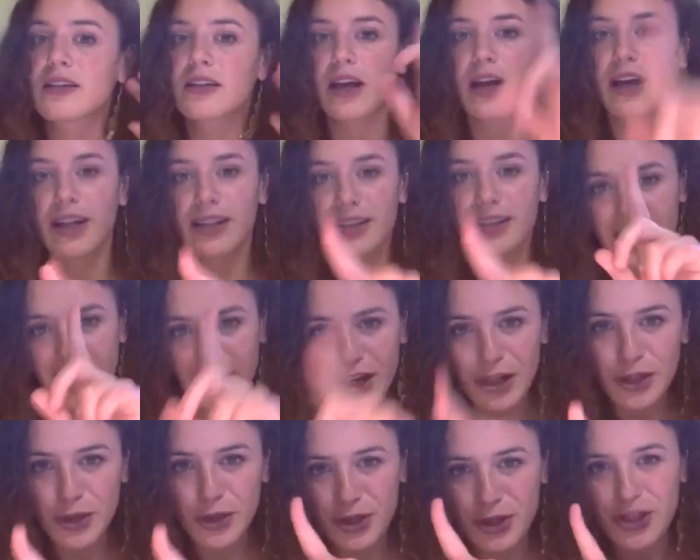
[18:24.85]
And the
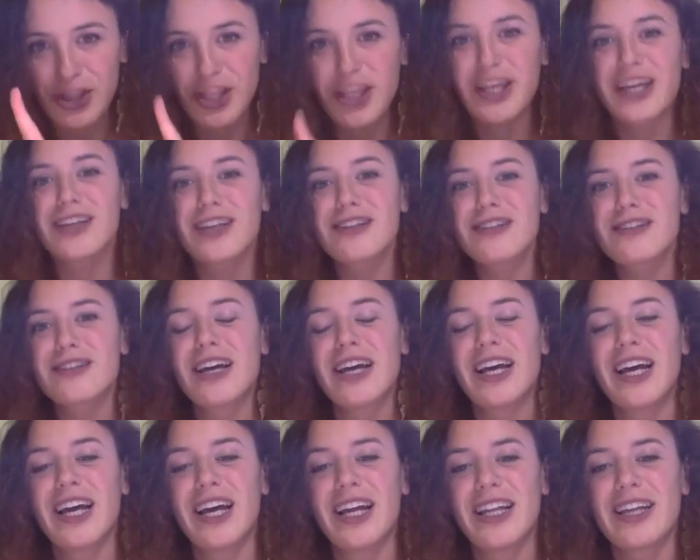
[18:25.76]
other thing is
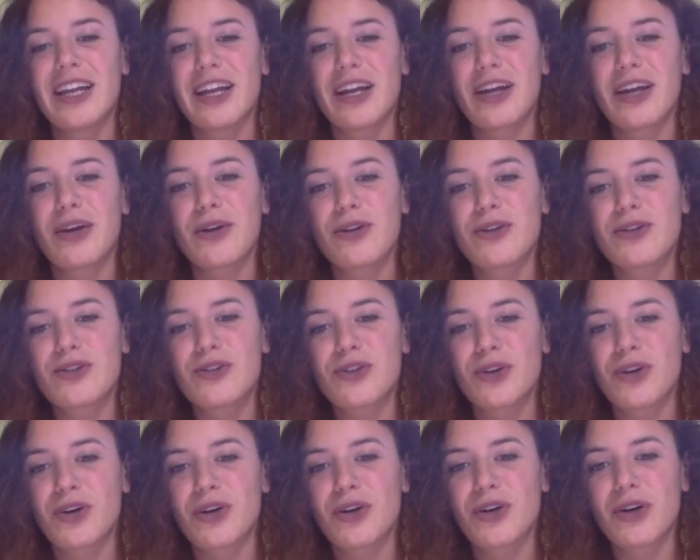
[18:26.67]
that he
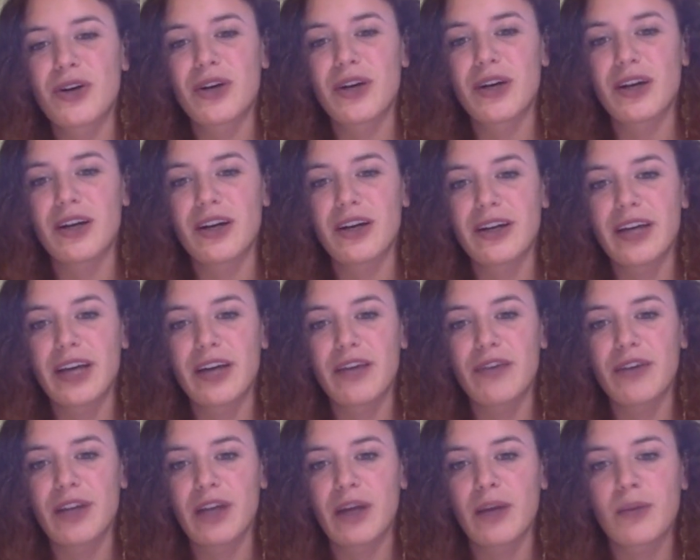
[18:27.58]
also gave
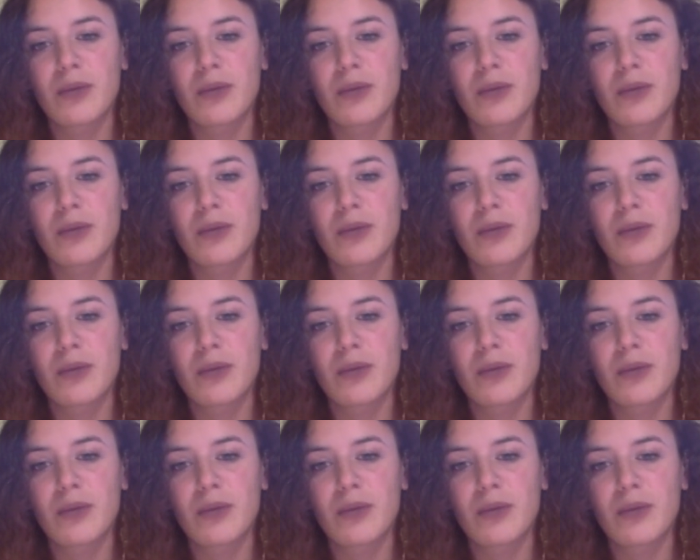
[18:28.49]
an